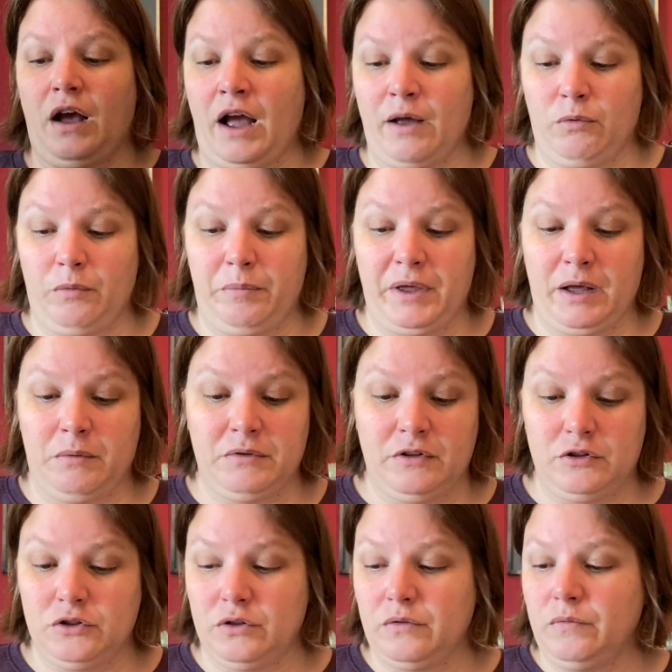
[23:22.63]
I will be able
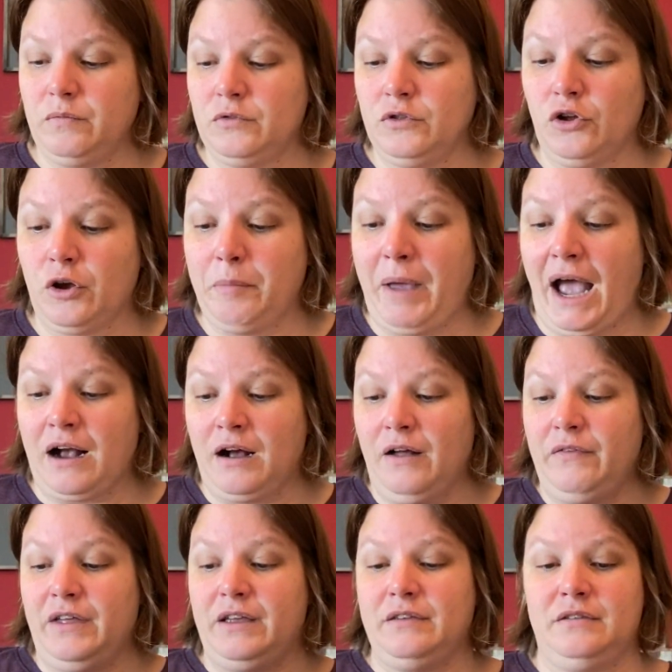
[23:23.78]
to look back
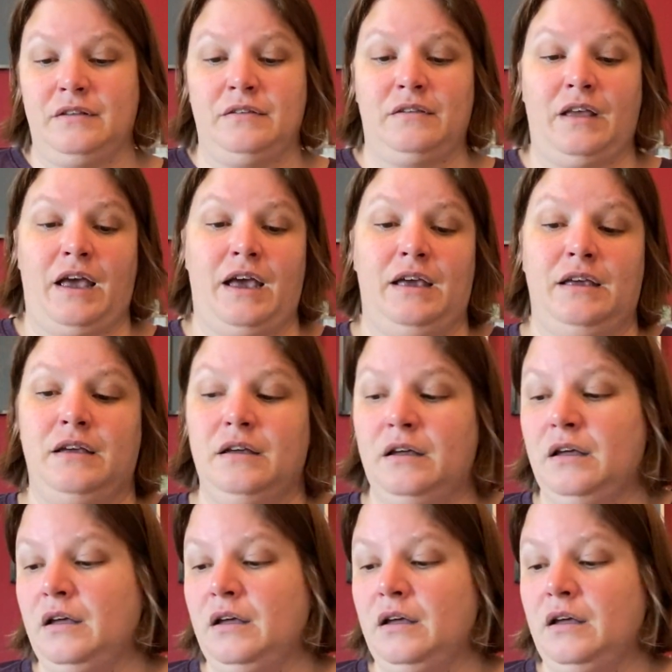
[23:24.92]
on this and say